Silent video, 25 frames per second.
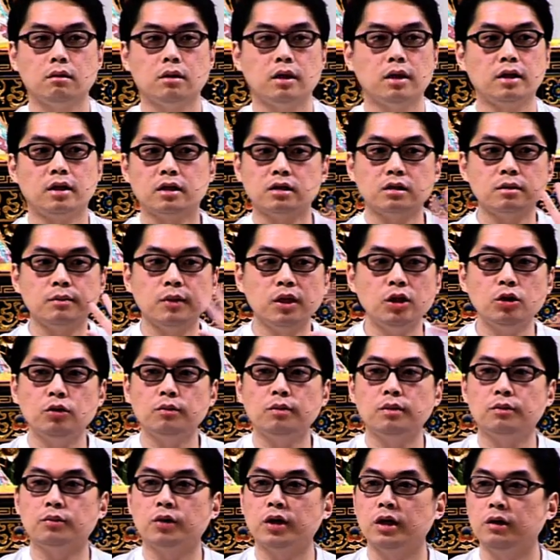It doesn't mean you've
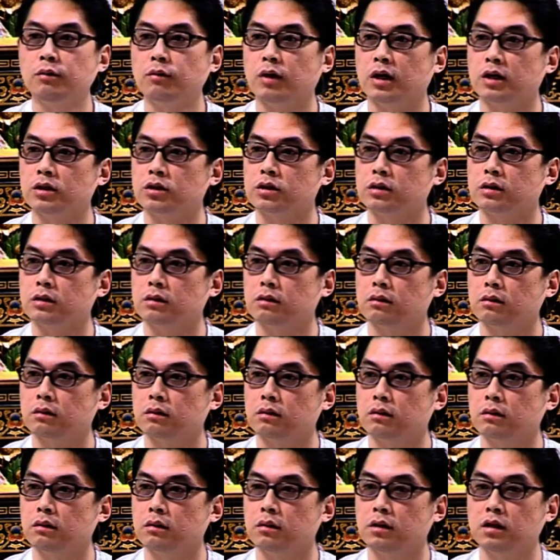been brainwashed.
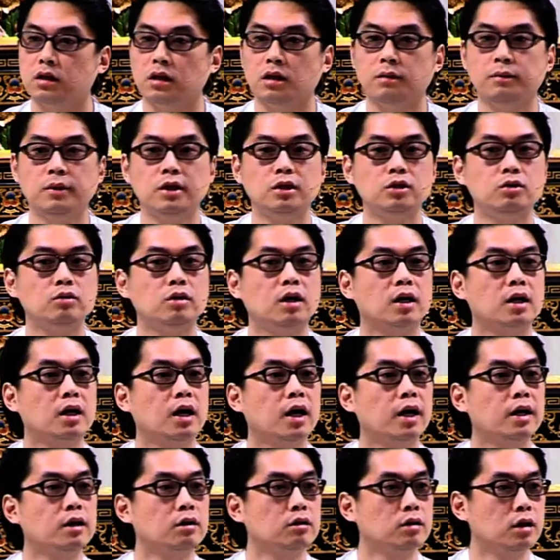It means you got a
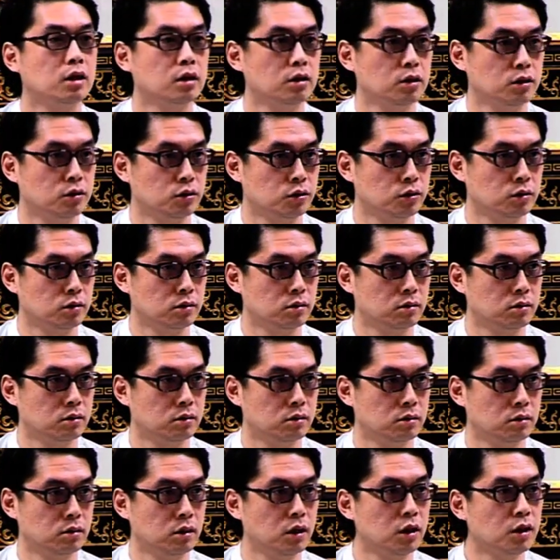higher knowledge.
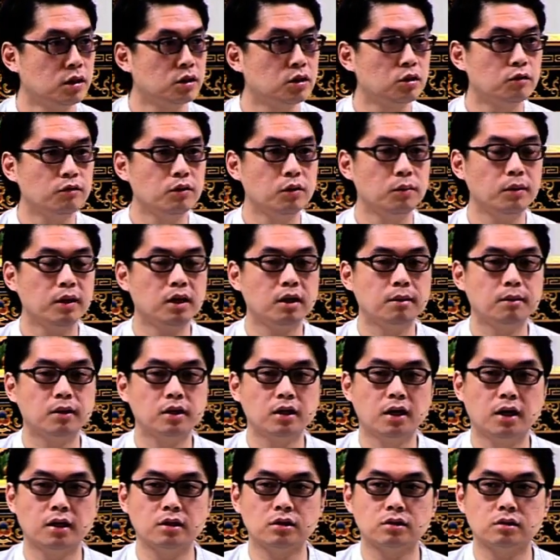So if you become a
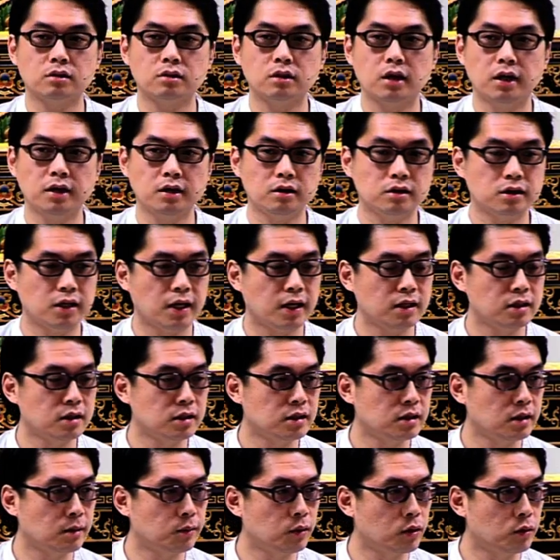doctor and there's
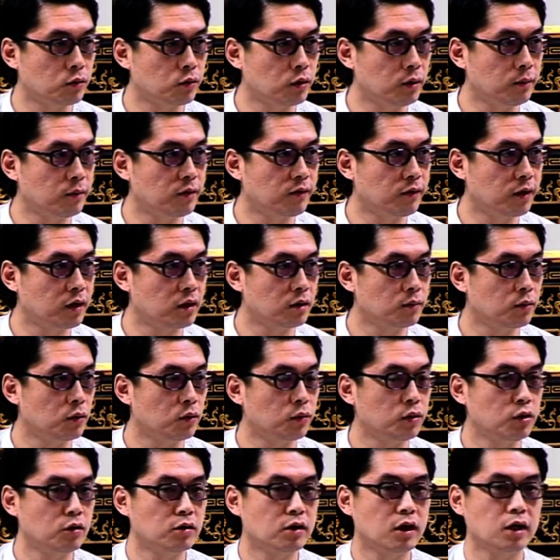antiseptic cream available
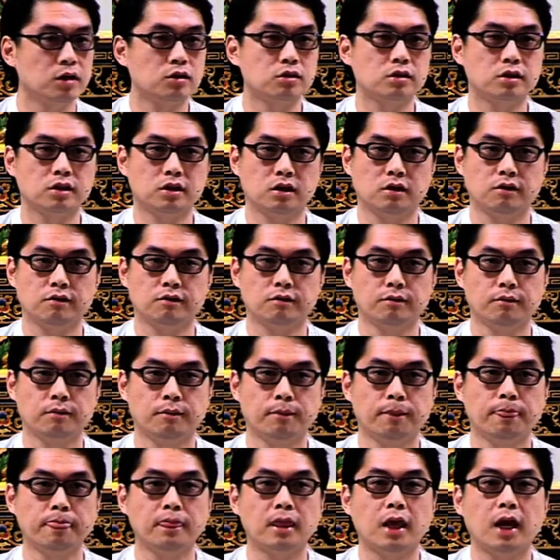when you cut yourself,
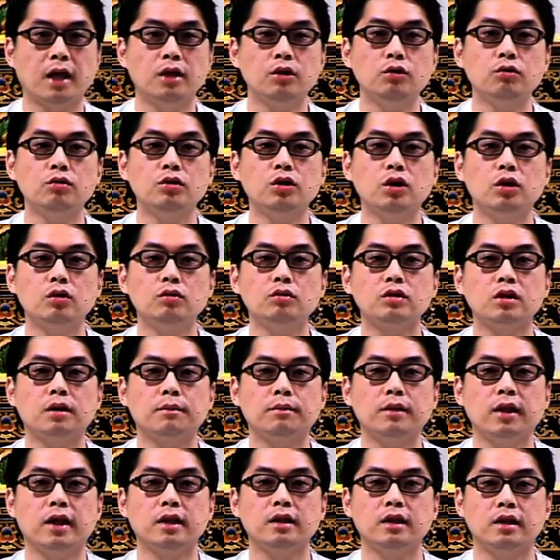and you don't
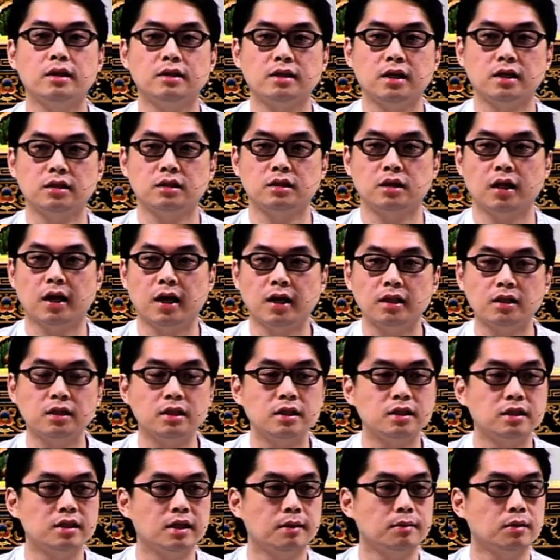apply the
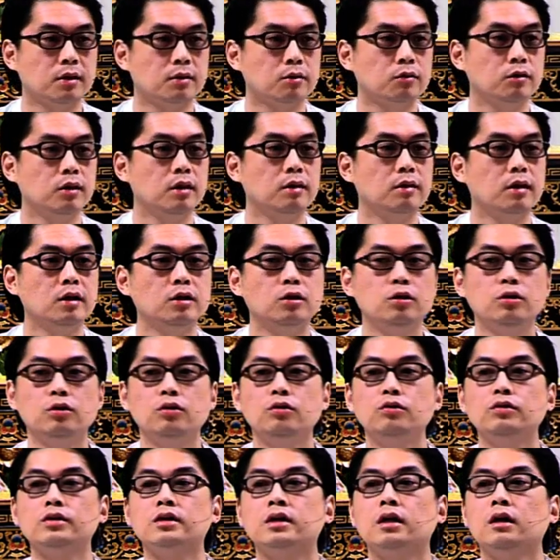antiseptic cream and you
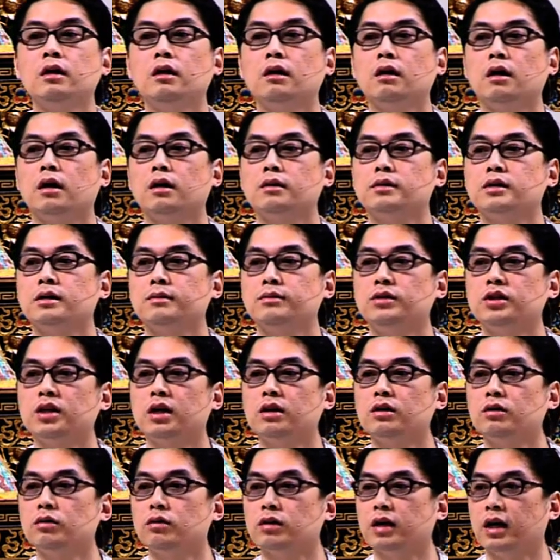use some
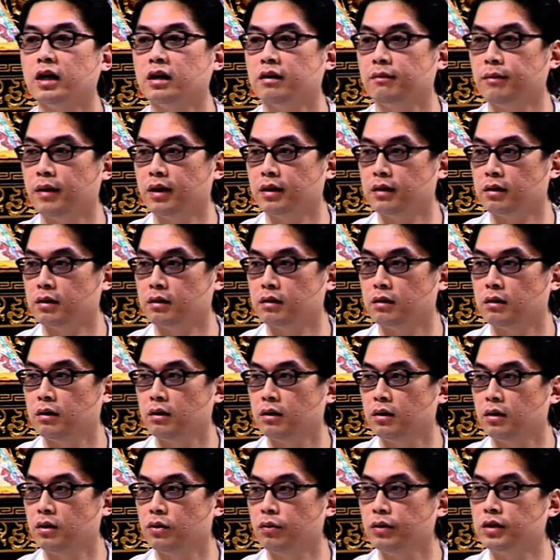jungle kind of method,
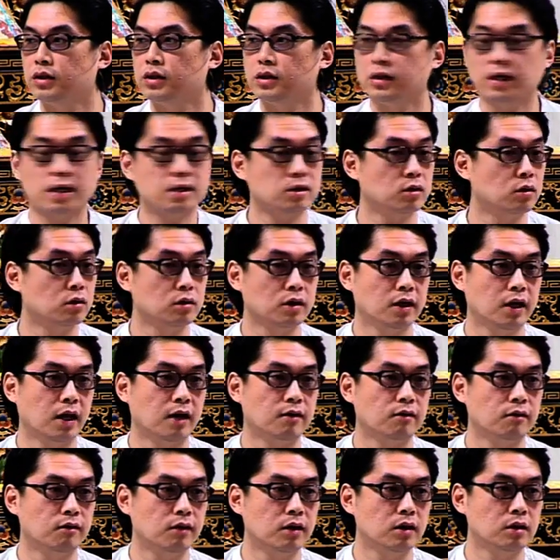which that's all they
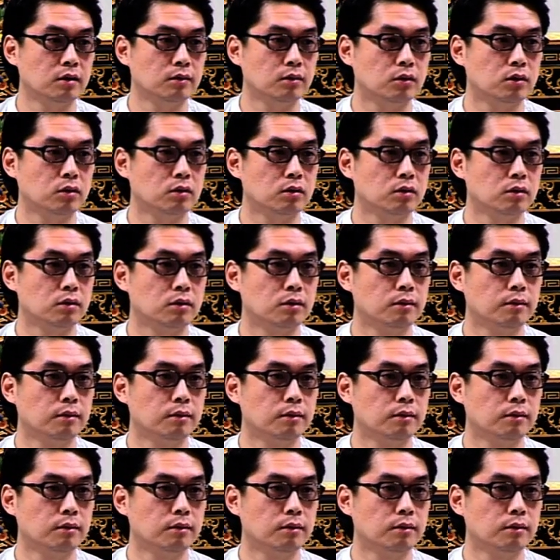have available,